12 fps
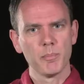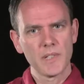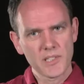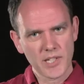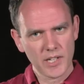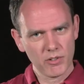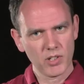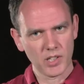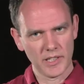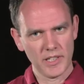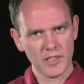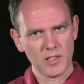
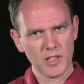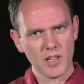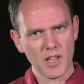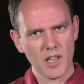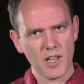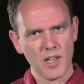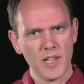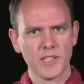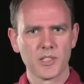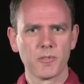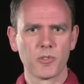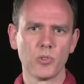Materially,
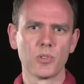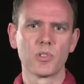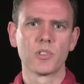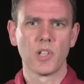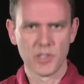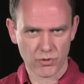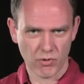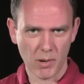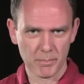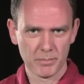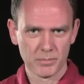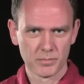it's of course a
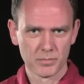drum.